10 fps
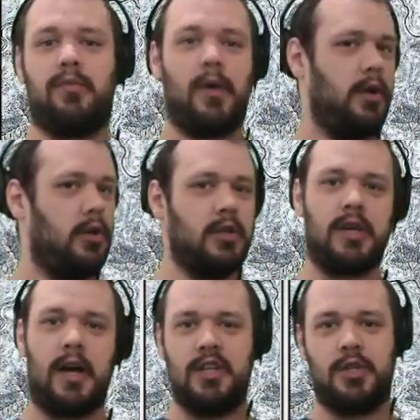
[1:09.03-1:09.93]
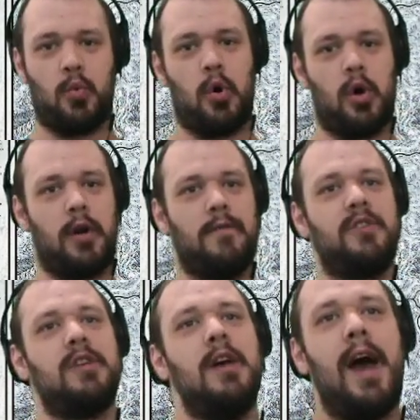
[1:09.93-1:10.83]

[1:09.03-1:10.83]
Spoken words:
regular-sized dwarves,